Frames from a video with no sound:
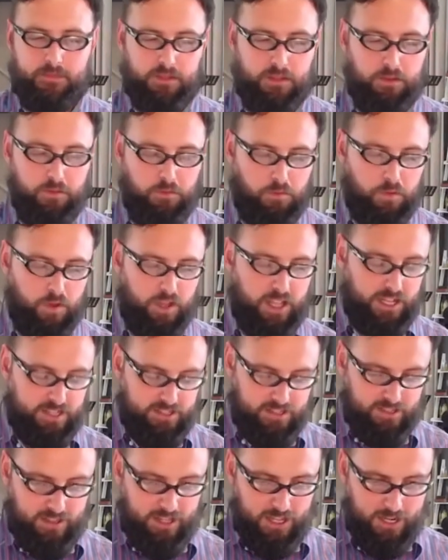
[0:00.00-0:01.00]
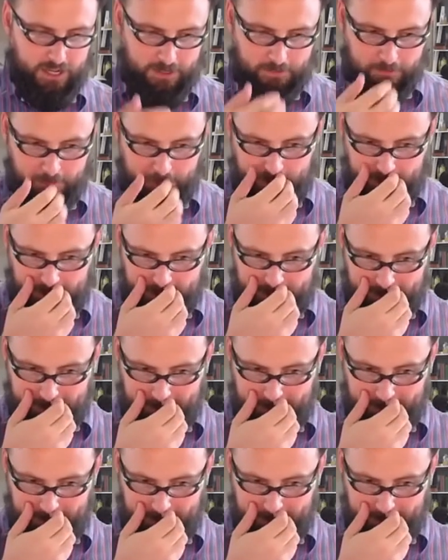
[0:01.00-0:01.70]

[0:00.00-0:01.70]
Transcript: And we'll get to that in a minute.